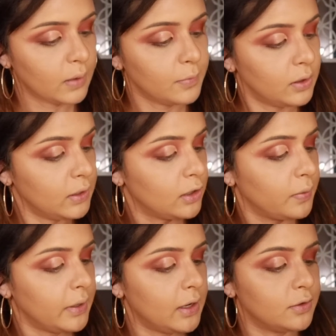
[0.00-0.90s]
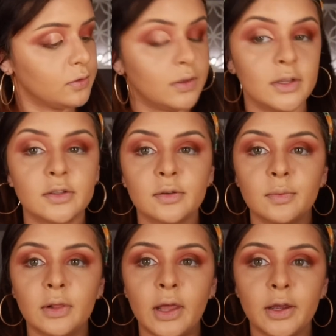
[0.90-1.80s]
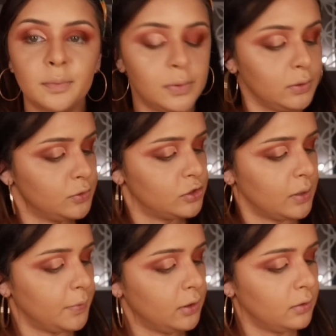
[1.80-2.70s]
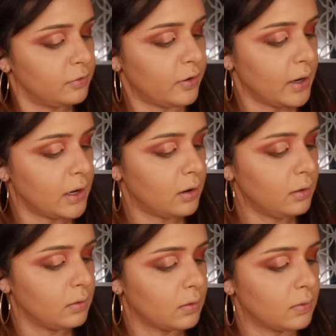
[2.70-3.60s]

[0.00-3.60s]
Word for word: I'm going to be going into this light blue shimmer right here.